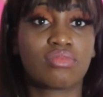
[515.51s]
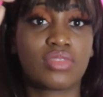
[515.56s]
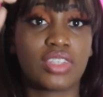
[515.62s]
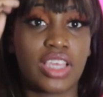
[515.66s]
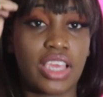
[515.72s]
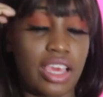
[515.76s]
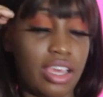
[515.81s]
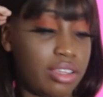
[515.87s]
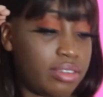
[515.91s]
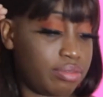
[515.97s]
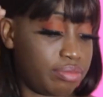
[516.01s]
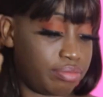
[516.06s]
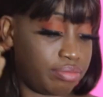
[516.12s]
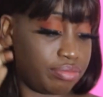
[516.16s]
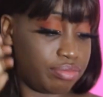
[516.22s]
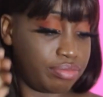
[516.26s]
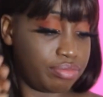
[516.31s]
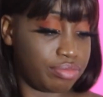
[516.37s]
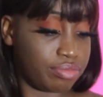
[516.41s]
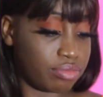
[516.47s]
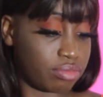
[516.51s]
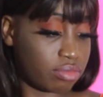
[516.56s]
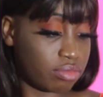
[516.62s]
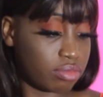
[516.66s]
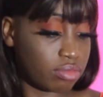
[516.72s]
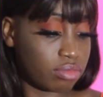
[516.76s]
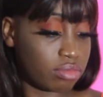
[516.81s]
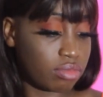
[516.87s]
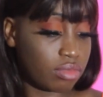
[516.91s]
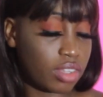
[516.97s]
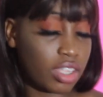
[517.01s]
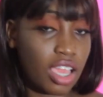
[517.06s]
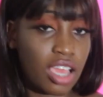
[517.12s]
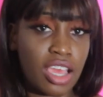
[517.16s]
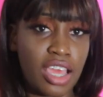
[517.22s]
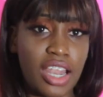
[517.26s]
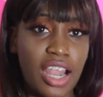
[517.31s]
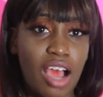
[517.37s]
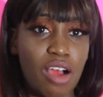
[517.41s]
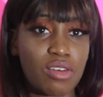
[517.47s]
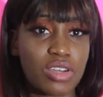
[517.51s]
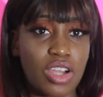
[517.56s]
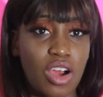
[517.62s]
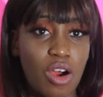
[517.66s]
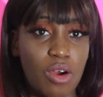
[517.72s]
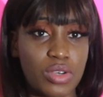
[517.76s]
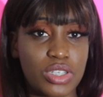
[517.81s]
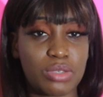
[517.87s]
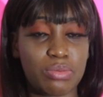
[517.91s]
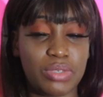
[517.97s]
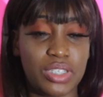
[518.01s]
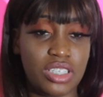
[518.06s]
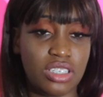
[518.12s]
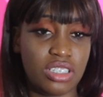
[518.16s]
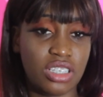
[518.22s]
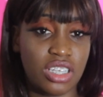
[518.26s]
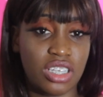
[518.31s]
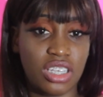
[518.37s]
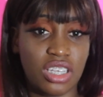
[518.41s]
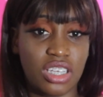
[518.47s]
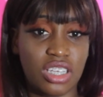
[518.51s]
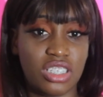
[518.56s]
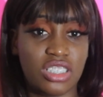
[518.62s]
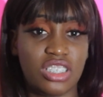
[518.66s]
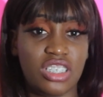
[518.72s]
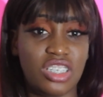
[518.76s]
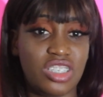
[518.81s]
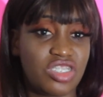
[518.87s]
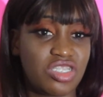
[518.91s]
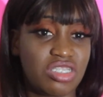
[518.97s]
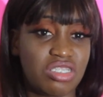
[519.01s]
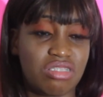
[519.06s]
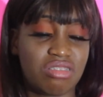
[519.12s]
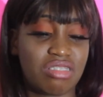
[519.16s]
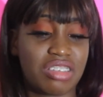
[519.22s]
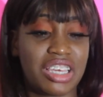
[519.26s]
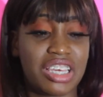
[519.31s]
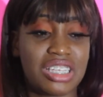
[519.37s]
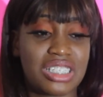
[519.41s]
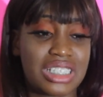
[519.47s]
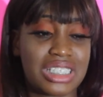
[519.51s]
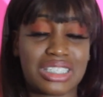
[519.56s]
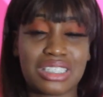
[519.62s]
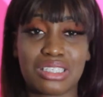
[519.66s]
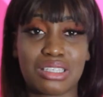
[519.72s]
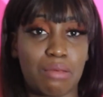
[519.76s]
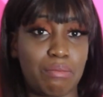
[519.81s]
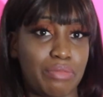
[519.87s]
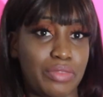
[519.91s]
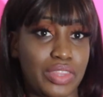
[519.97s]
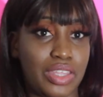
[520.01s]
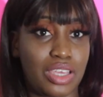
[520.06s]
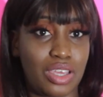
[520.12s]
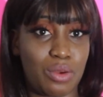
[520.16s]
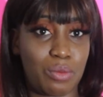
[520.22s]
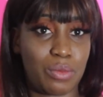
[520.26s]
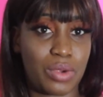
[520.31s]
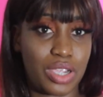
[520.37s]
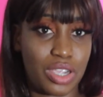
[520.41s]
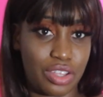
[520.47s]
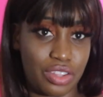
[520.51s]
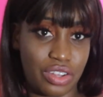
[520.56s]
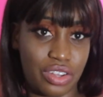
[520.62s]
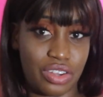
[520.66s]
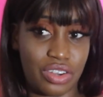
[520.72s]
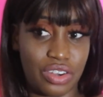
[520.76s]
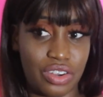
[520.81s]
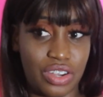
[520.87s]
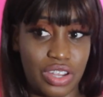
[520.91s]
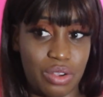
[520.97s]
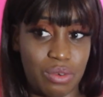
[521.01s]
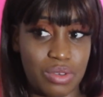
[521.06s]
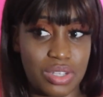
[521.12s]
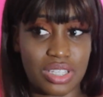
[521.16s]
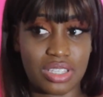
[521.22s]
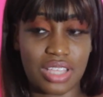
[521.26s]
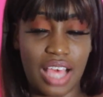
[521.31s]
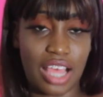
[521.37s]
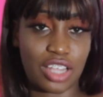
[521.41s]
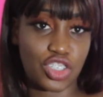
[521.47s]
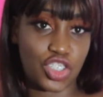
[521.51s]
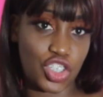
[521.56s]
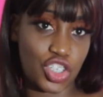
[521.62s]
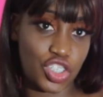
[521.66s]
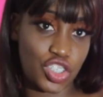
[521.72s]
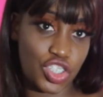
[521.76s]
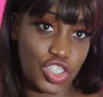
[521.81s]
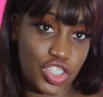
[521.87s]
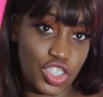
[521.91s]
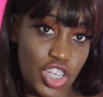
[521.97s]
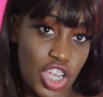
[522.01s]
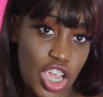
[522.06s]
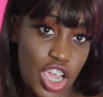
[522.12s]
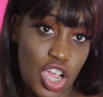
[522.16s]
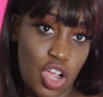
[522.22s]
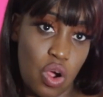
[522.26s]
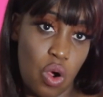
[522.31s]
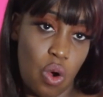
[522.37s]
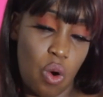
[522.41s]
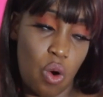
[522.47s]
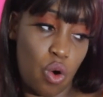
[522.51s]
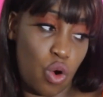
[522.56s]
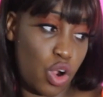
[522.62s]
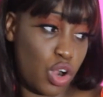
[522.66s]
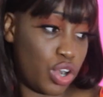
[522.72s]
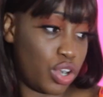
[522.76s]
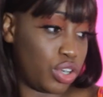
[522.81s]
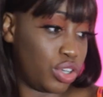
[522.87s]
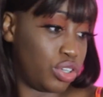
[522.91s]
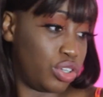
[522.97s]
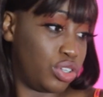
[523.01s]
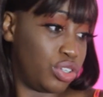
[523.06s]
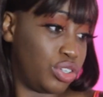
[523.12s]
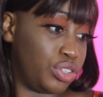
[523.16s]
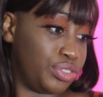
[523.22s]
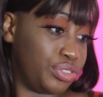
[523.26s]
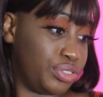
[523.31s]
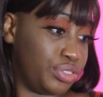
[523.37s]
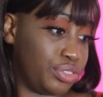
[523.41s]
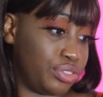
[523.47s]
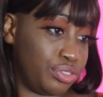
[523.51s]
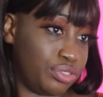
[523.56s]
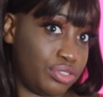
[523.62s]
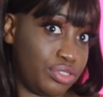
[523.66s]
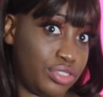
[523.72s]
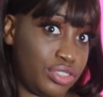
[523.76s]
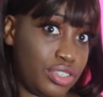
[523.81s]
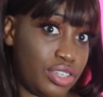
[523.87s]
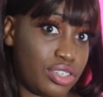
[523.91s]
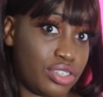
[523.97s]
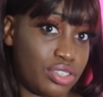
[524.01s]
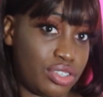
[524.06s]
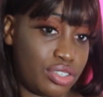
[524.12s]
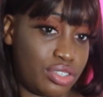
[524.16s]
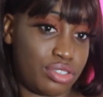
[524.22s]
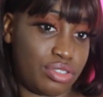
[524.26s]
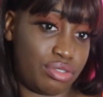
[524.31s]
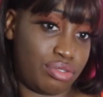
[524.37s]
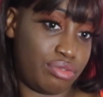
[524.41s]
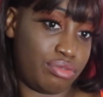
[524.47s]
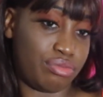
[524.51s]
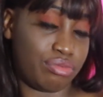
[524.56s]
Yeah. And I would always be teaching kids something, whether it was at church or just,